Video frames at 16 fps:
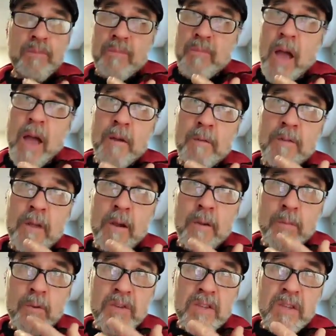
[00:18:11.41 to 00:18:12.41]
Yeah,
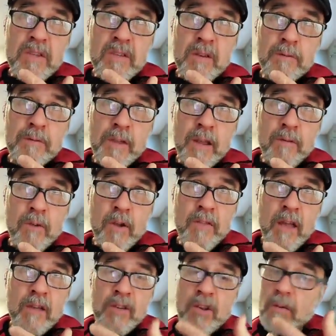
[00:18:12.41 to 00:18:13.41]
very persistent flavor on that